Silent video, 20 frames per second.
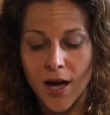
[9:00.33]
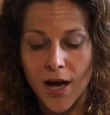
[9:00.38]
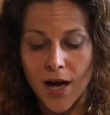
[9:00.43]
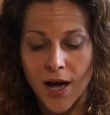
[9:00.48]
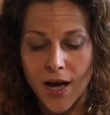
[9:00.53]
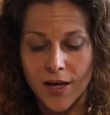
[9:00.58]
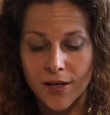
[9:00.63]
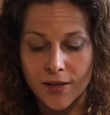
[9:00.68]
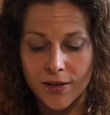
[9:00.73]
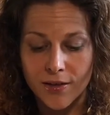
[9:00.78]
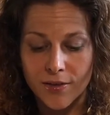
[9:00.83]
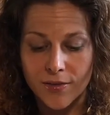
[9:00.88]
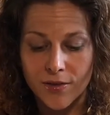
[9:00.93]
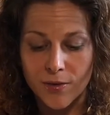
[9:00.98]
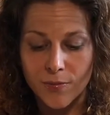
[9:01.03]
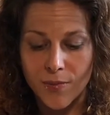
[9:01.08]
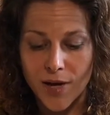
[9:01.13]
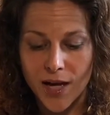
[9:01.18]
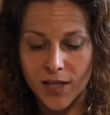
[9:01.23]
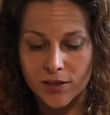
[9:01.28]
And
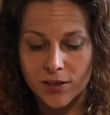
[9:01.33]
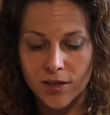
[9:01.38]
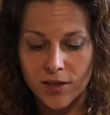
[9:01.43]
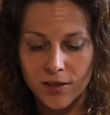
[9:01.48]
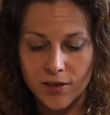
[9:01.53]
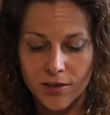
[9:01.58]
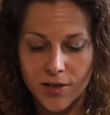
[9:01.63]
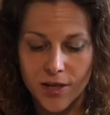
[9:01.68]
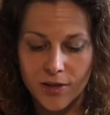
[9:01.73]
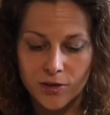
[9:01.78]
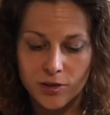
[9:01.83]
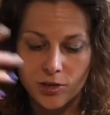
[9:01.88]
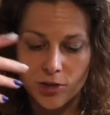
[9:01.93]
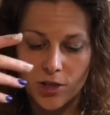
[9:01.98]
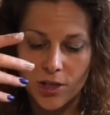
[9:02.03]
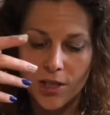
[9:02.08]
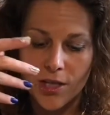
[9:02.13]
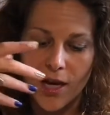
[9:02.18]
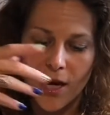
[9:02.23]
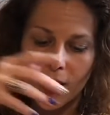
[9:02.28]
the masculine
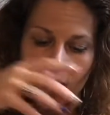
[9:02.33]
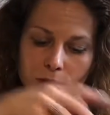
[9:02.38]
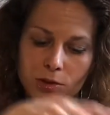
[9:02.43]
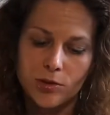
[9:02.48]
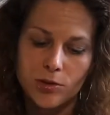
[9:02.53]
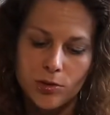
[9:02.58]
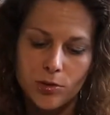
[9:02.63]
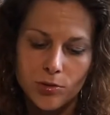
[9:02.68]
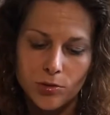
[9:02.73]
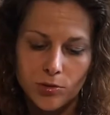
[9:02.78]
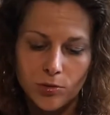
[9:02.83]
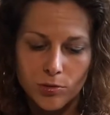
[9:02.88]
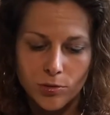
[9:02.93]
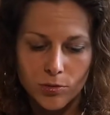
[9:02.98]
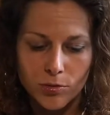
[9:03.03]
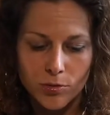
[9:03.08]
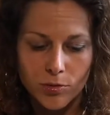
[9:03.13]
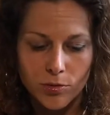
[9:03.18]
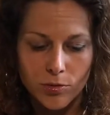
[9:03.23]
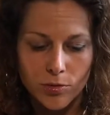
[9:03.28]
energy has to
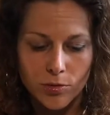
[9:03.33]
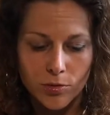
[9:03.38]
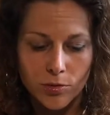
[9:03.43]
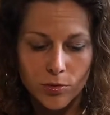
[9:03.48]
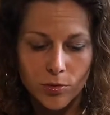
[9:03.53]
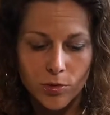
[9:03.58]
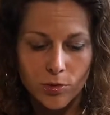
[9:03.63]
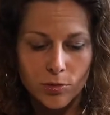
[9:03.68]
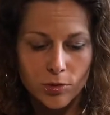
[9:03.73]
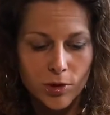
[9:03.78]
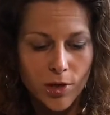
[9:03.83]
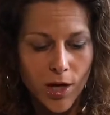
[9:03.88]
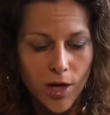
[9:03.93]
use